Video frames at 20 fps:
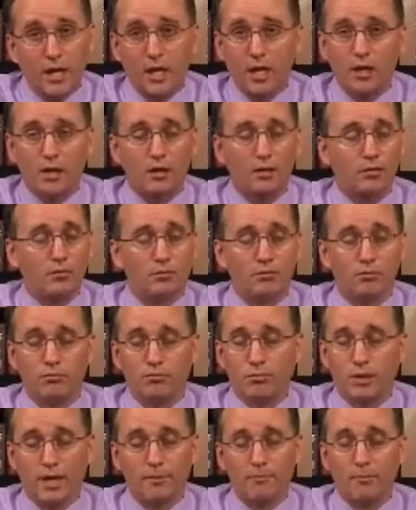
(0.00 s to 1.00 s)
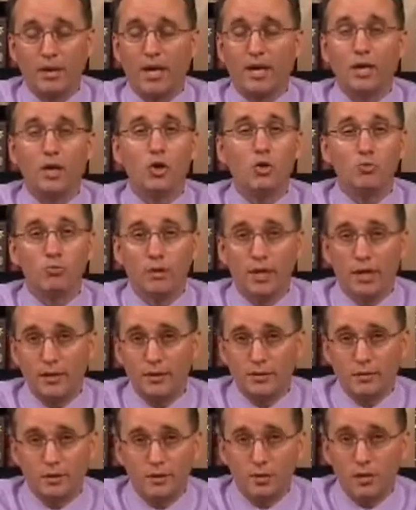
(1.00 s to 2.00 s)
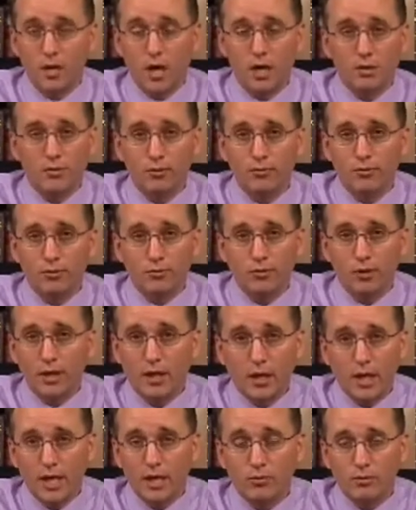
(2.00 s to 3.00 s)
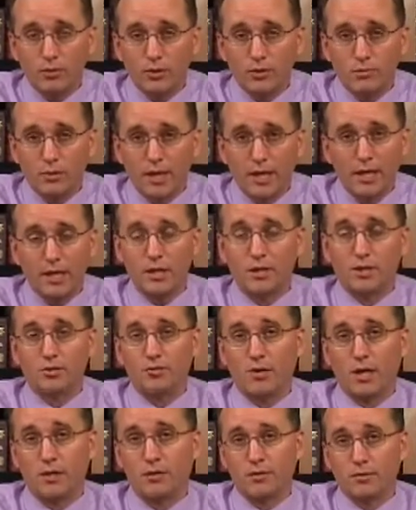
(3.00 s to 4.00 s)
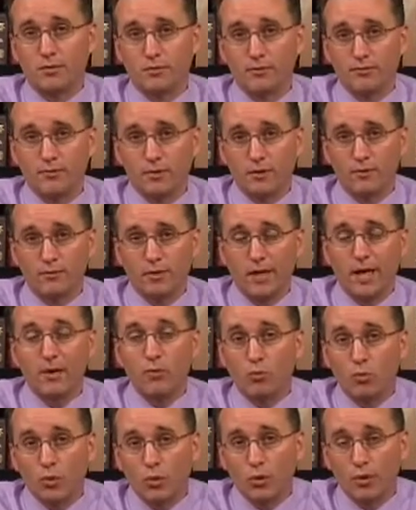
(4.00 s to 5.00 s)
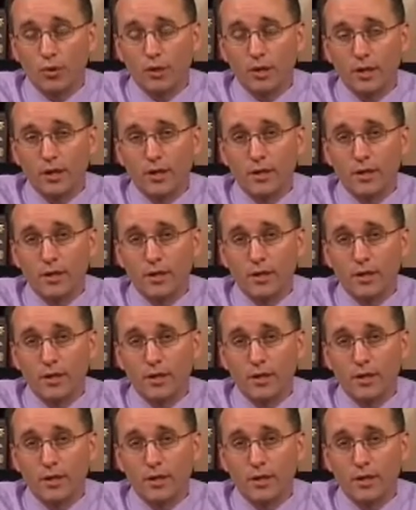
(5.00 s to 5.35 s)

I am by no means a scholar of the Greek language by any stretch of that word.